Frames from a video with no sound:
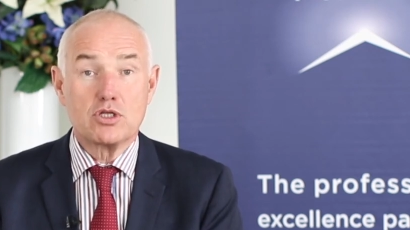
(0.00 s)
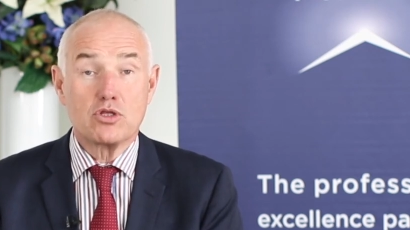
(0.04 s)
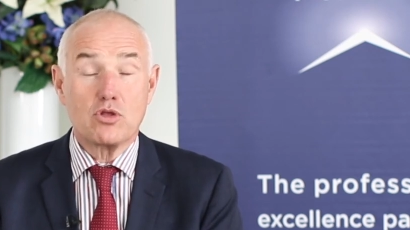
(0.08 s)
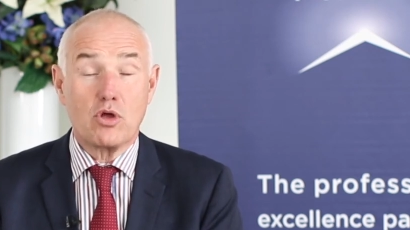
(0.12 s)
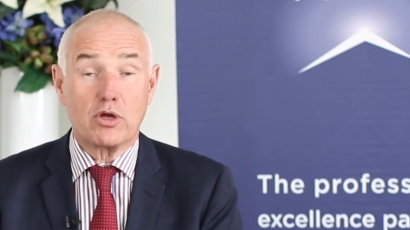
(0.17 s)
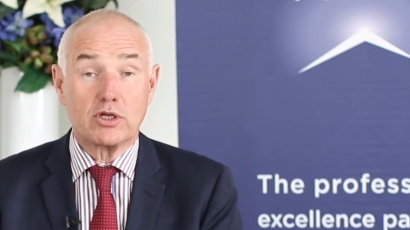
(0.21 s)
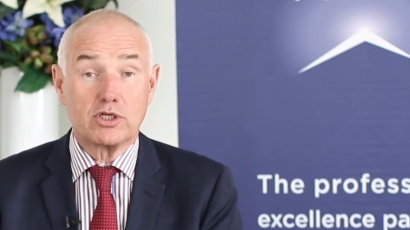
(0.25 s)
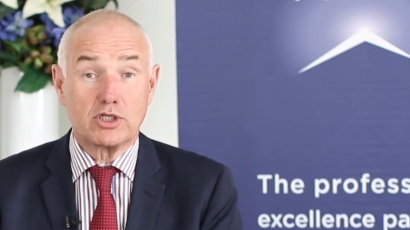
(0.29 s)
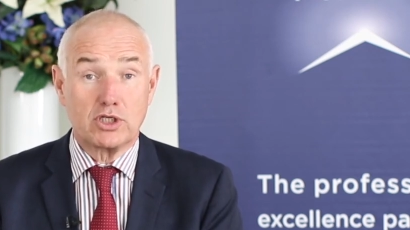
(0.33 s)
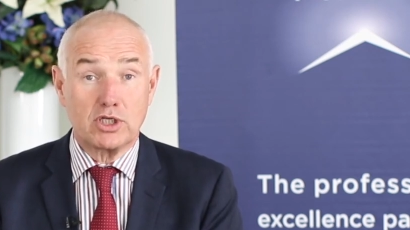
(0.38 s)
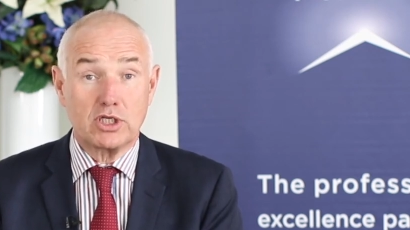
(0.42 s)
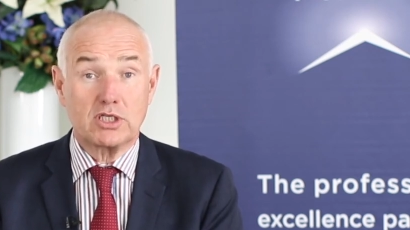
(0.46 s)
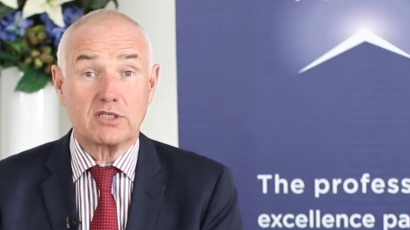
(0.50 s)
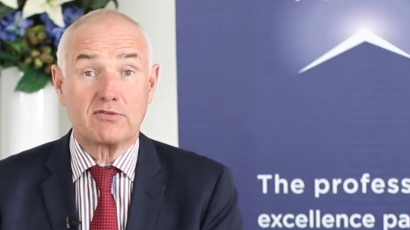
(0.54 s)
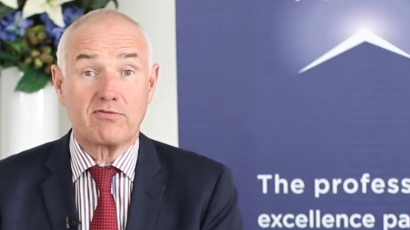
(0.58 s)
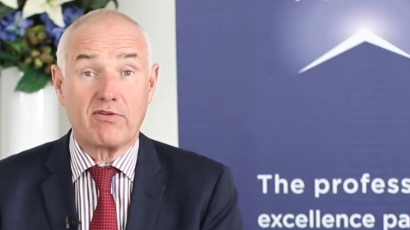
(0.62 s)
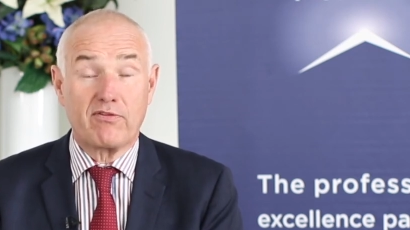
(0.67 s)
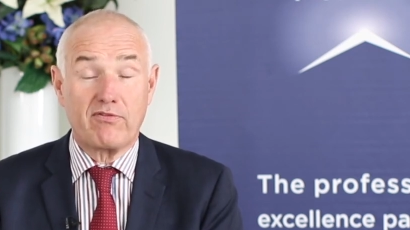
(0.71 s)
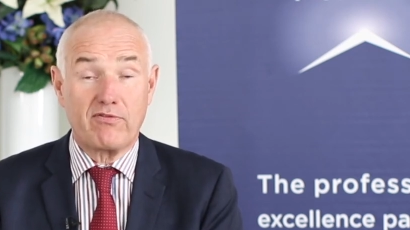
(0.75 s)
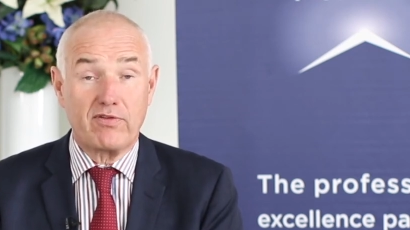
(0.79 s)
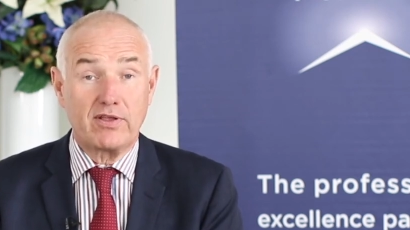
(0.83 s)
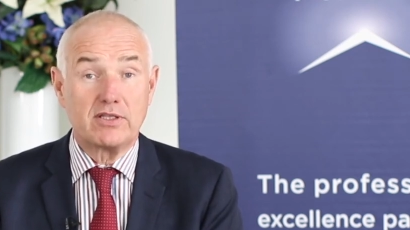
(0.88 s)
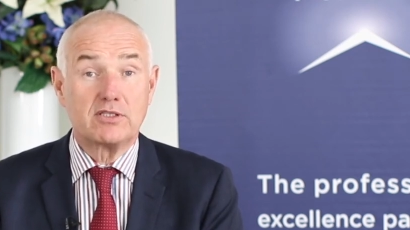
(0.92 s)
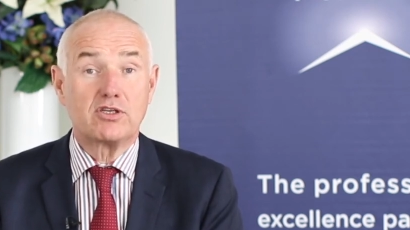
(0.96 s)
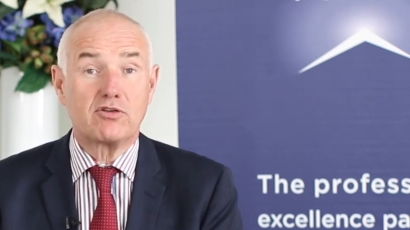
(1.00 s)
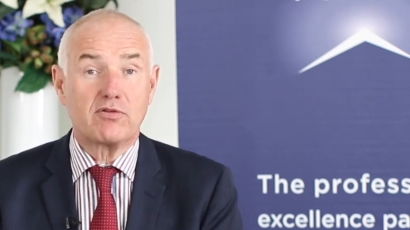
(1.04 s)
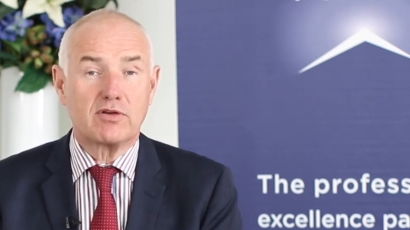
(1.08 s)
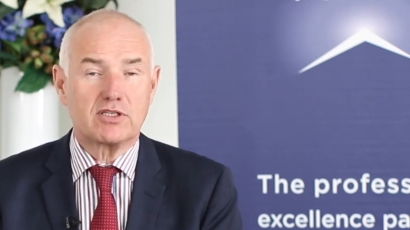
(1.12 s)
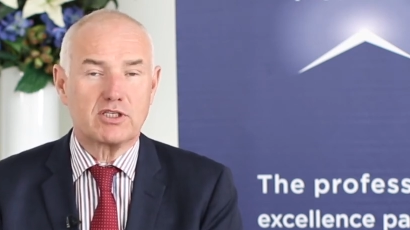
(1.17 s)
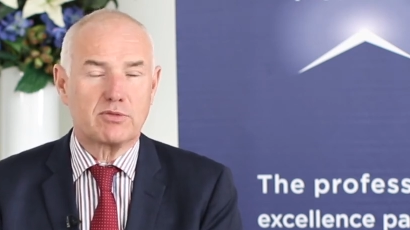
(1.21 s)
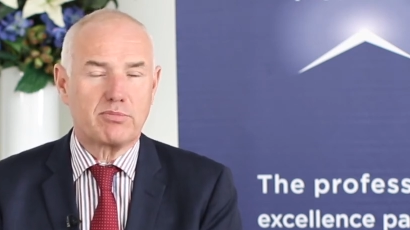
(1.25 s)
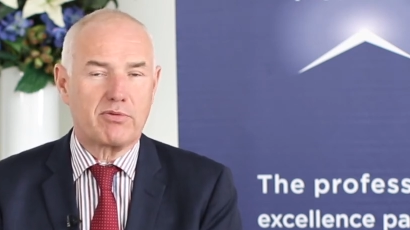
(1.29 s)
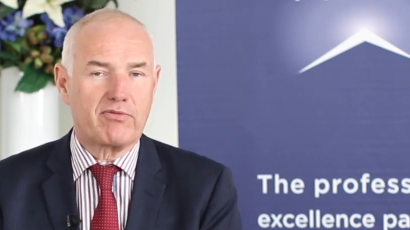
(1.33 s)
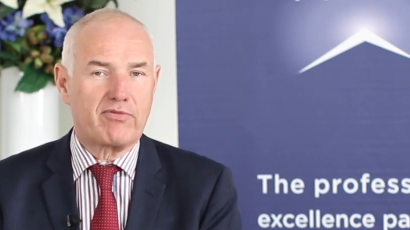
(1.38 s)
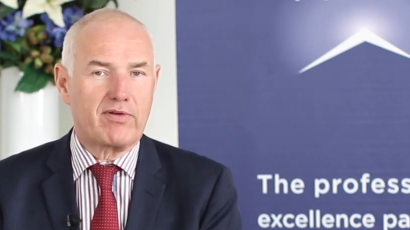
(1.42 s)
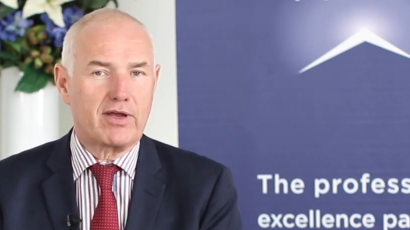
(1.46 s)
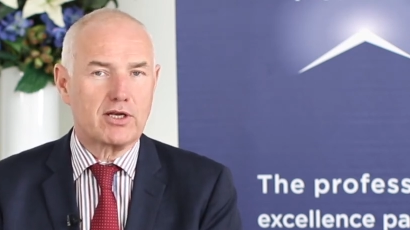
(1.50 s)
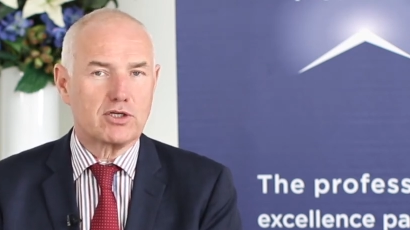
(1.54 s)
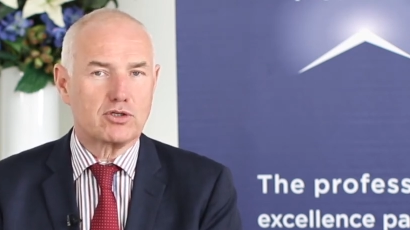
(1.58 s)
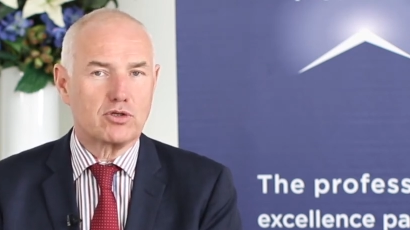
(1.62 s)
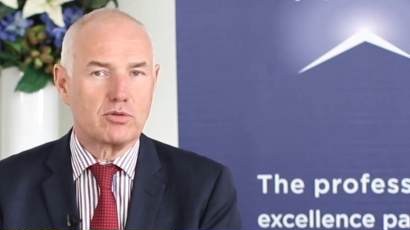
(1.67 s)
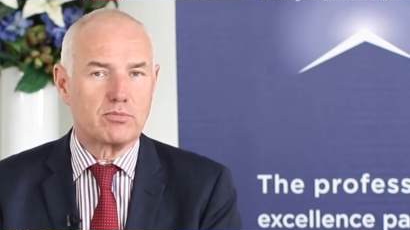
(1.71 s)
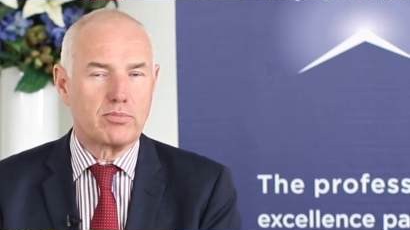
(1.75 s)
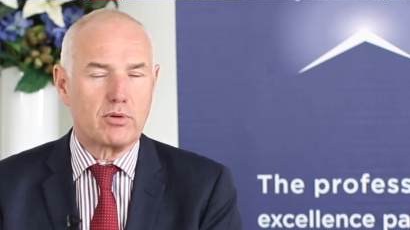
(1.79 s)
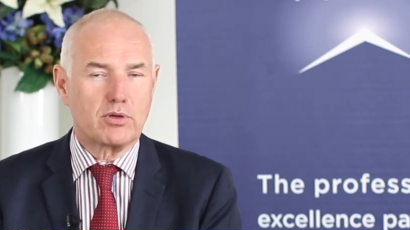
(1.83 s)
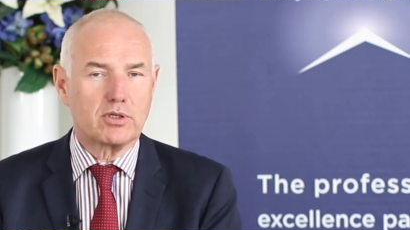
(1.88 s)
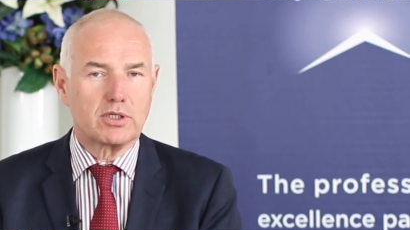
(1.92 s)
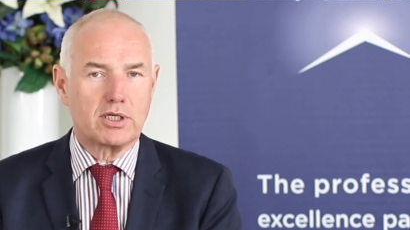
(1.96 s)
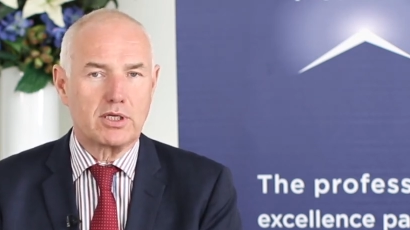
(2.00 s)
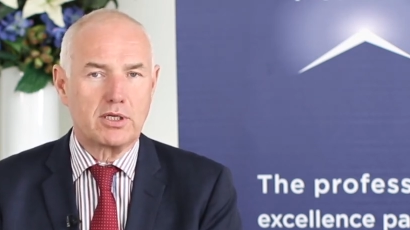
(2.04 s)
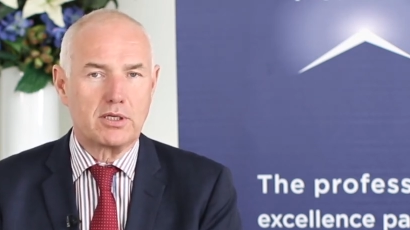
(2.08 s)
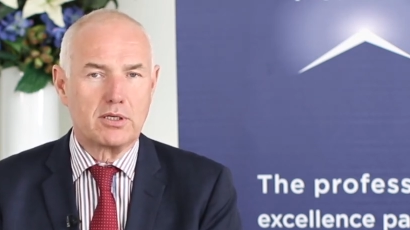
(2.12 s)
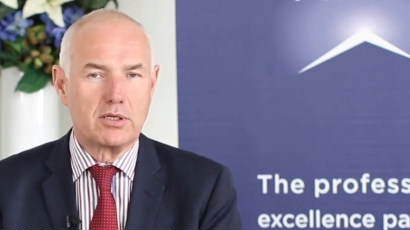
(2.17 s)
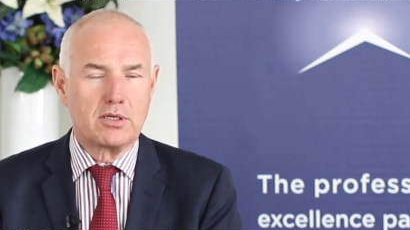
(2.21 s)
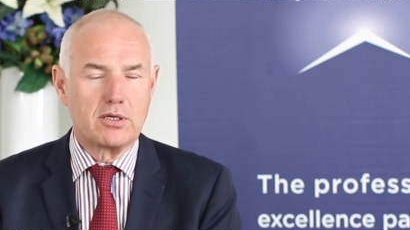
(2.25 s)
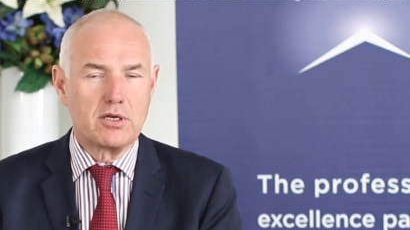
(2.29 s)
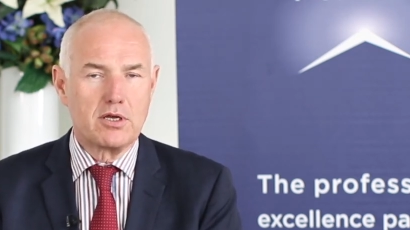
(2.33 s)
not just for FINSIA as a professional body,